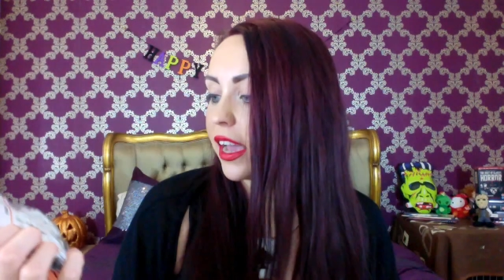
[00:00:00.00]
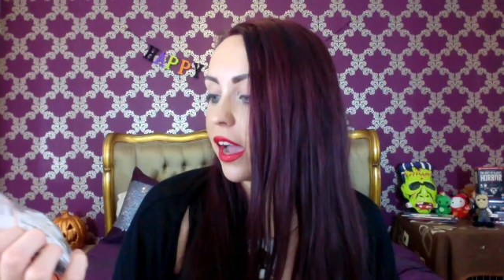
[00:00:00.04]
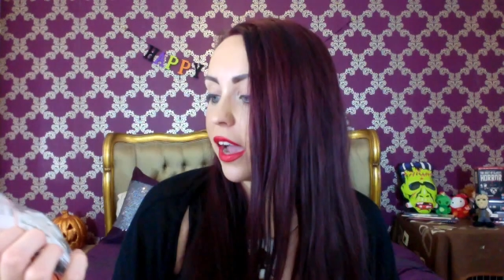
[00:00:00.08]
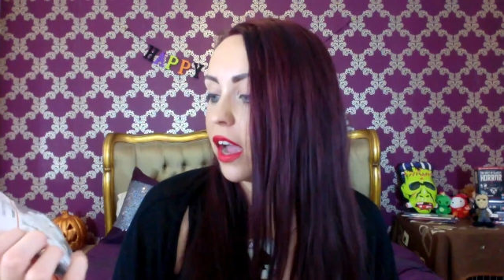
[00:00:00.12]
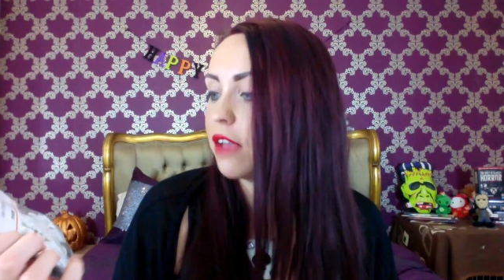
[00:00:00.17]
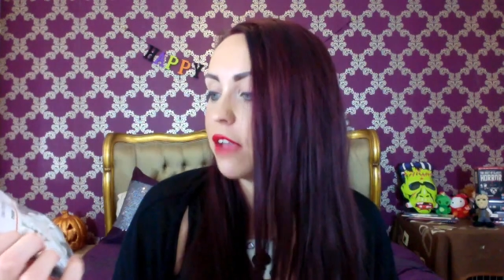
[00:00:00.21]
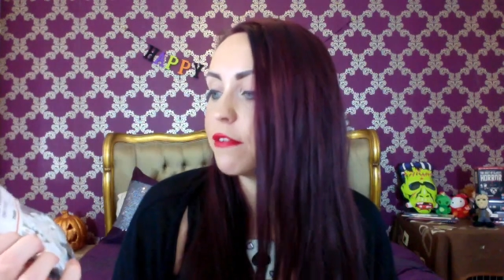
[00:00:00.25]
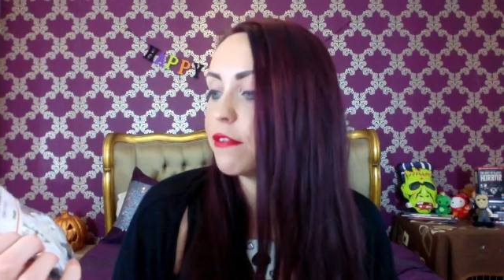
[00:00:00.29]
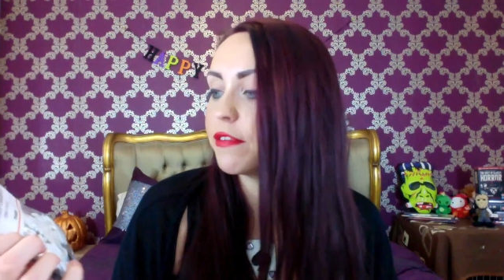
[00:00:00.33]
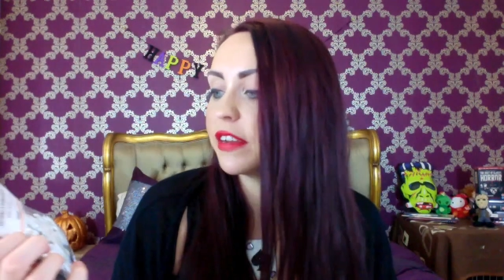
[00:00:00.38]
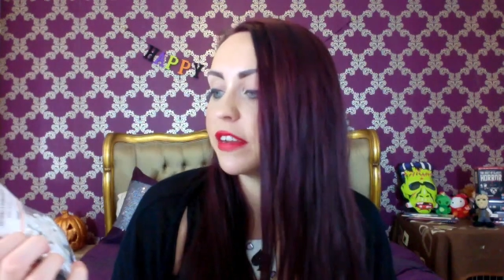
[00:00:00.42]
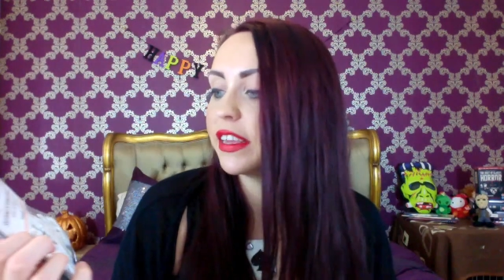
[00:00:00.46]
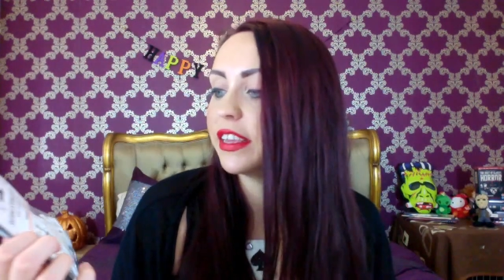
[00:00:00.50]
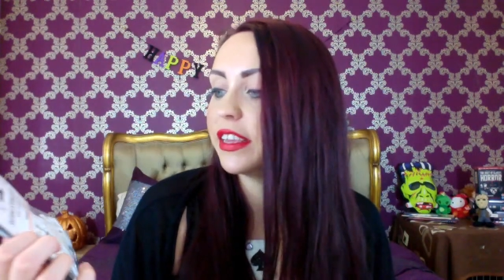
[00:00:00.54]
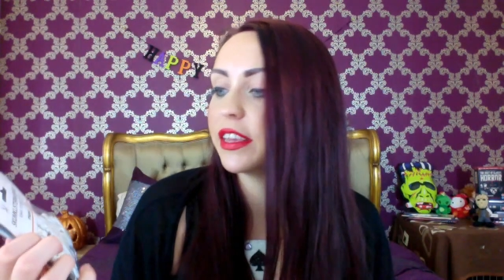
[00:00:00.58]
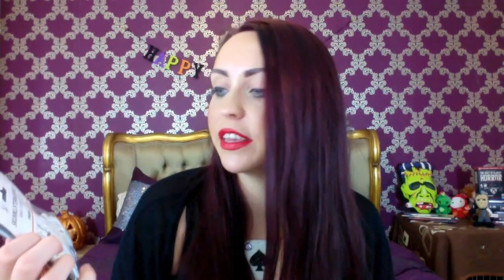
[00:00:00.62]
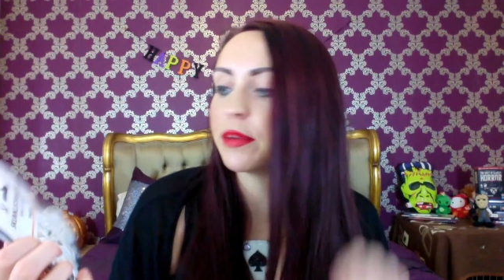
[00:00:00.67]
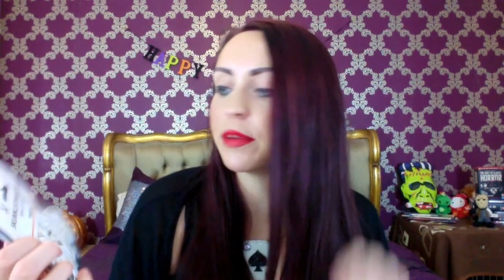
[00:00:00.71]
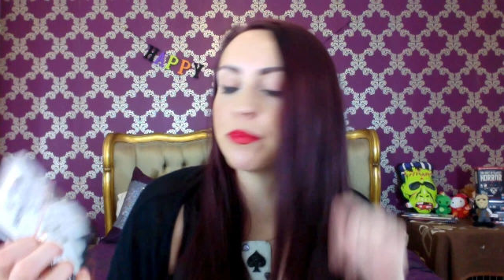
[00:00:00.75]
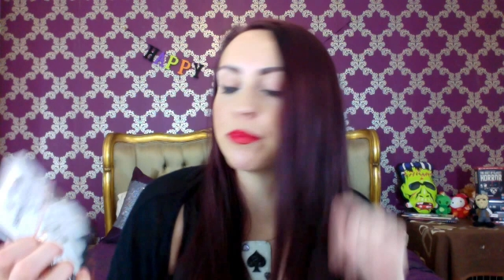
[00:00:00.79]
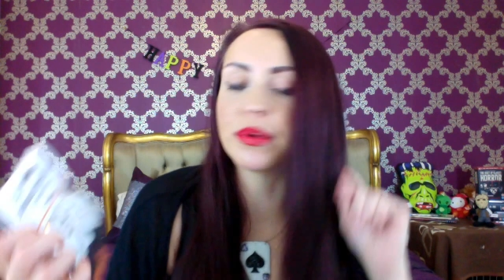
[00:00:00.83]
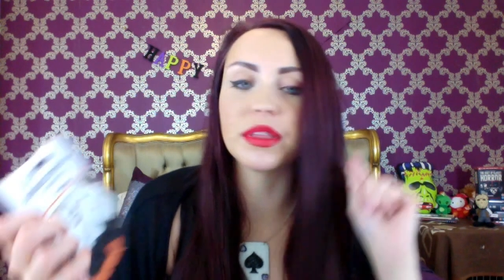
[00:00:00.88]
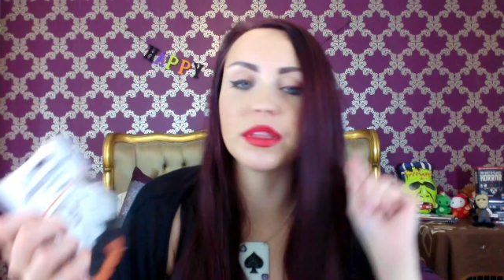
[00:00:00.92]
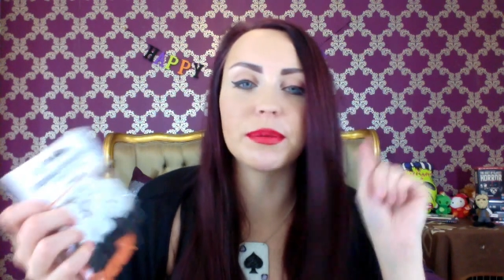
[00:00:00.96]
Hopefully you
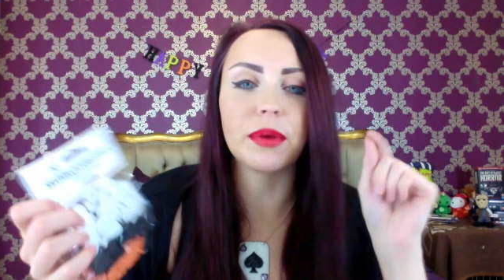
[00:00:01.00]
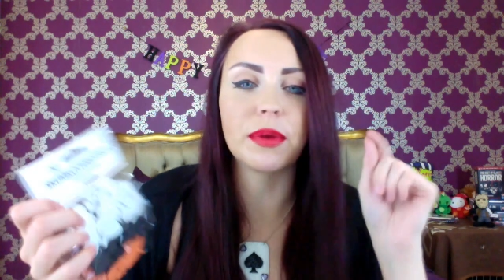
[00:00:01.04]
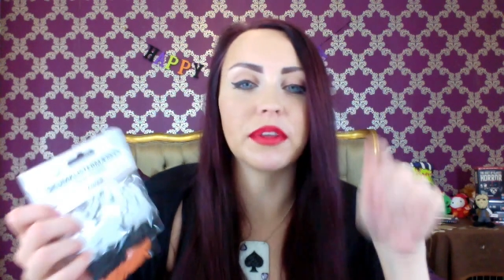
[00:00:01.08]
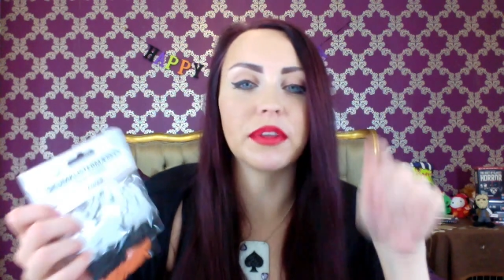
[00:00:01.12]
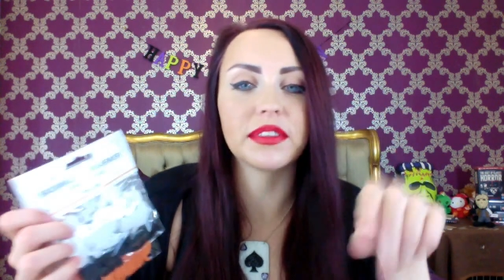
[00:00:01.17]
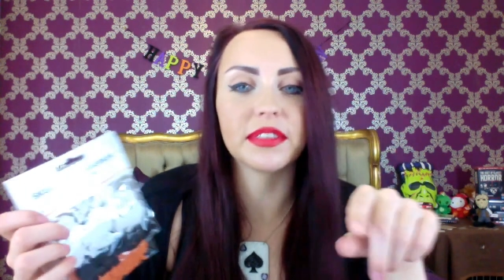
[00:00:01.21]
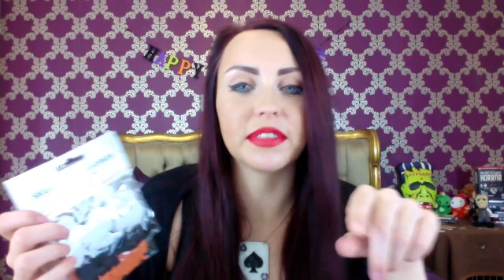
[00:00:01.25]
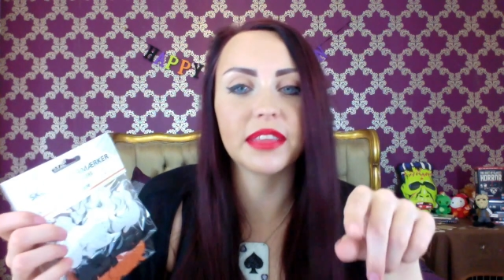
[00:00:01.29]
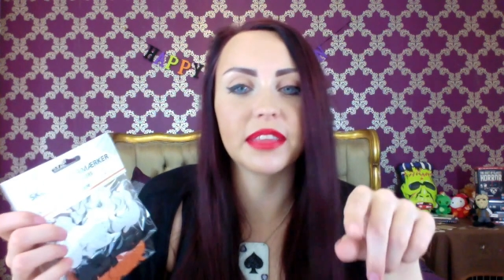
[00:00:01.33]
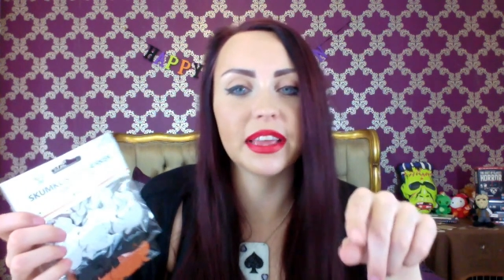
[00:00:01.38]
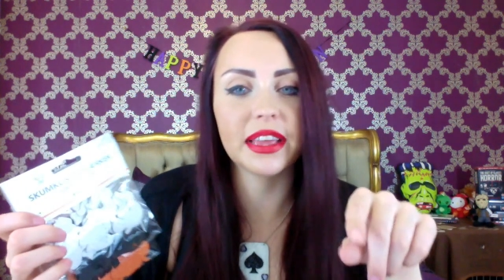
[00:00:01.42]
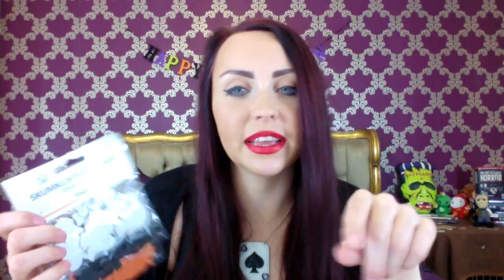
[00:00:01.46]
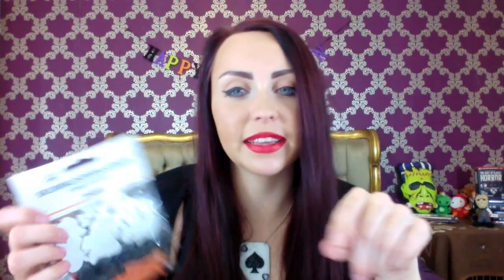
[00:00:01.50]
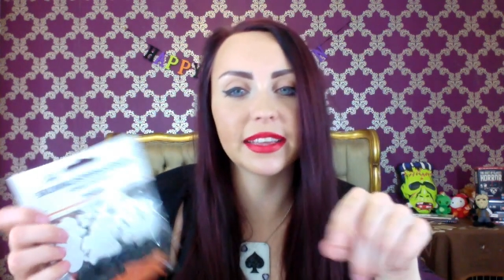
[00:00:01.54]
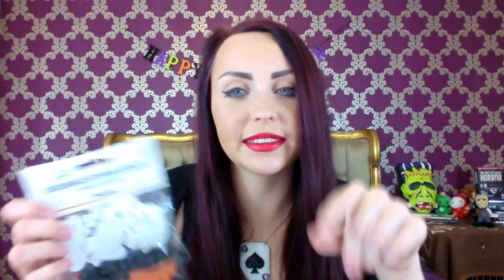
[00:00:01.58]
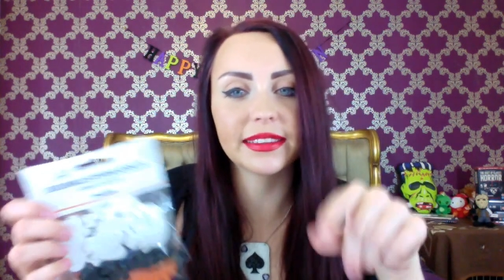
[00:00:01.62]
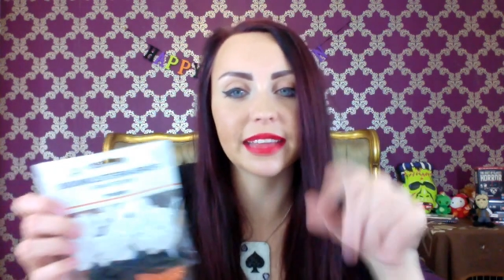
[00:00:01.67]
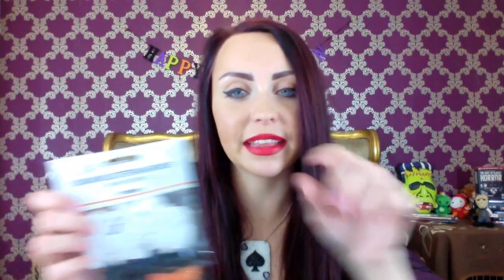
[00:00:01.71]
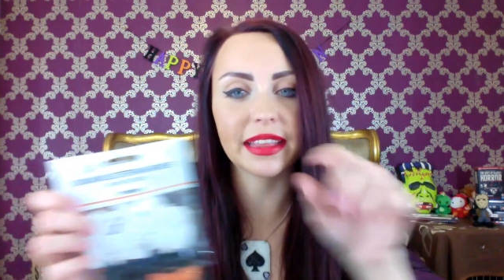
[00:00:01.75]
can put them on things